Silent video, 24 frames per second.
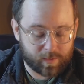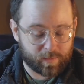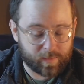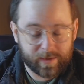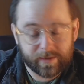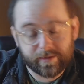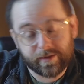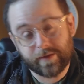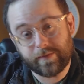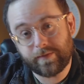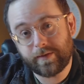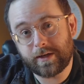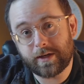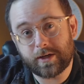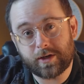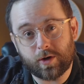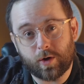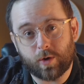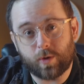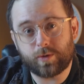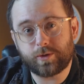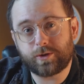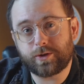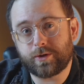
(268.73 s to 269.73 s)
We live in a
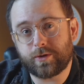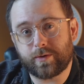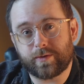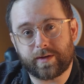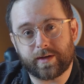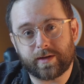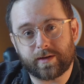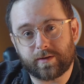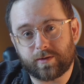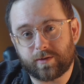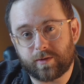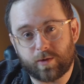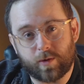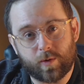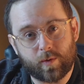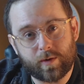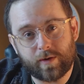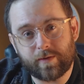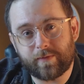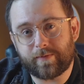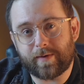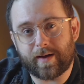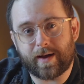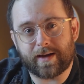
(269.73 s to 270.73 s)
culture that
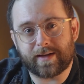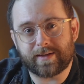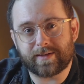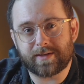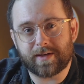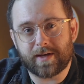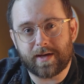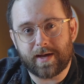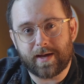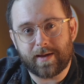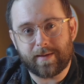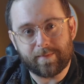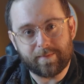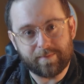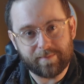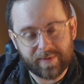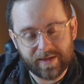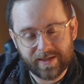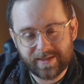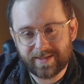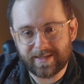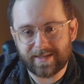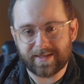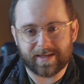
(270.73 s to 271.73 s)
glorifies
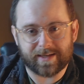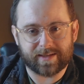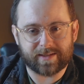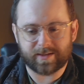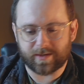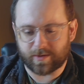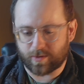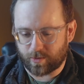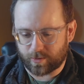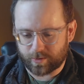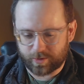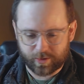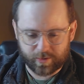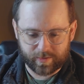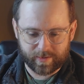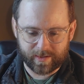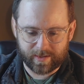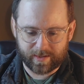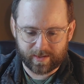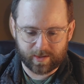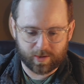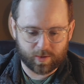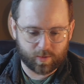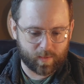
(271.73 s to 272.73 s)
busyness, a culture
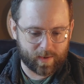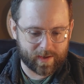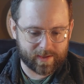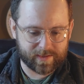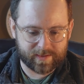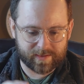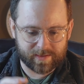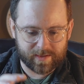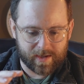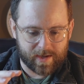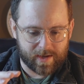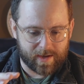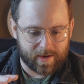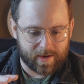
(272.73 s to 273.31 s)
that equates